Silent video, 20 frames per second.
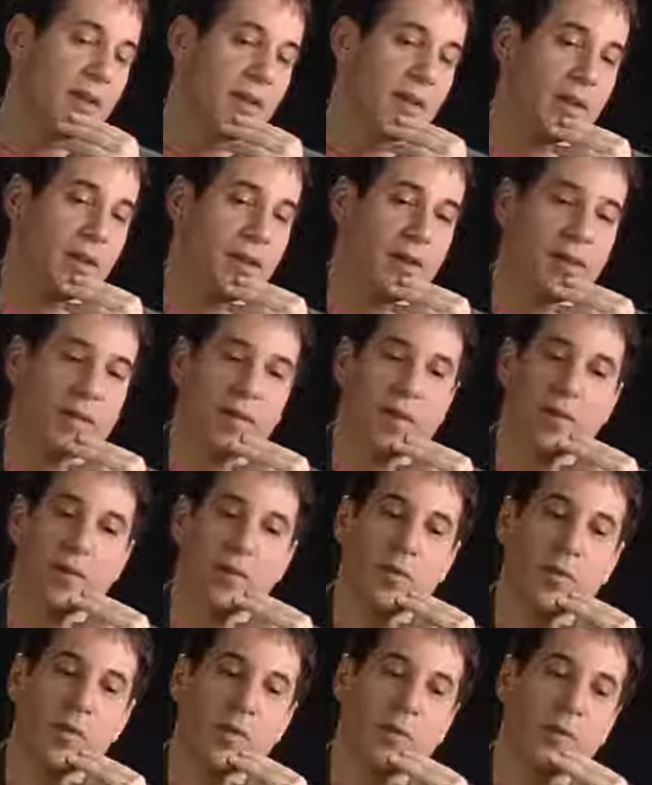Of
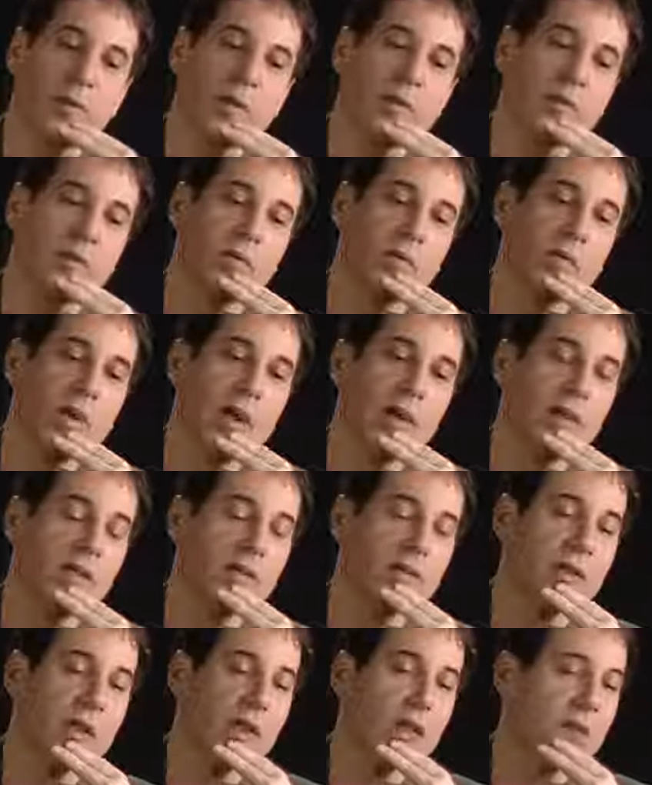course, it went through a
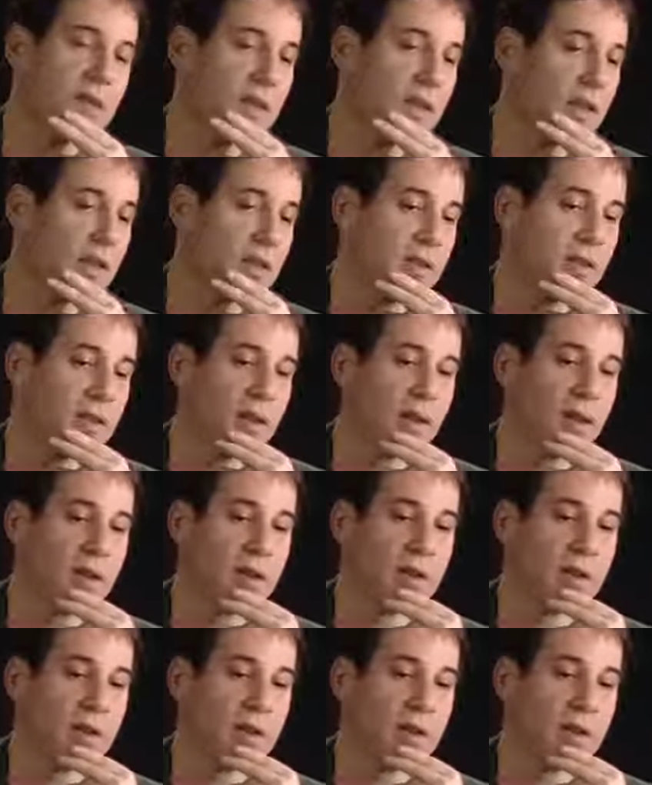radical change in its